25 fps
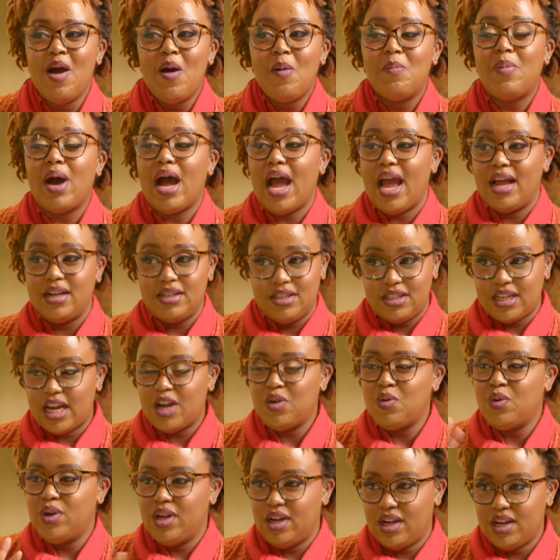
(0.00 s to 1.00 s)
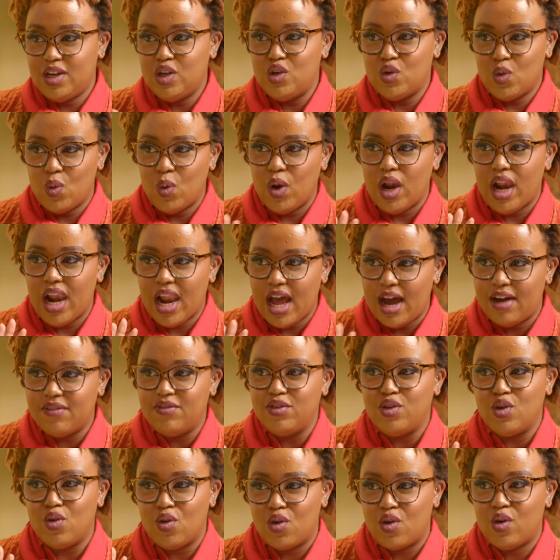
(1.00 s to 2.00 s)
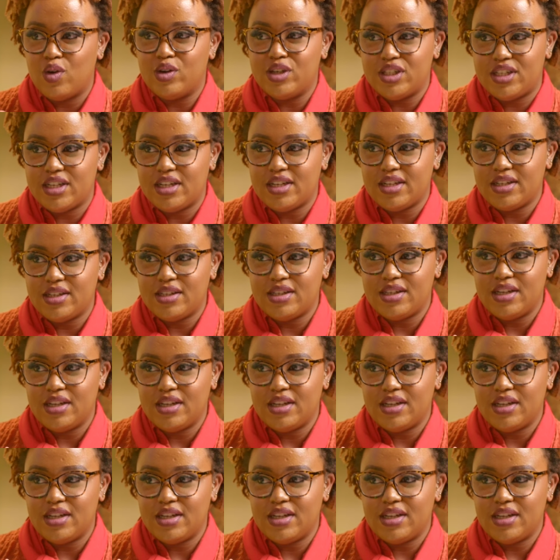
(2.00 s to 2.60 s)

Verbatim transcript: But I genuinely do love your content.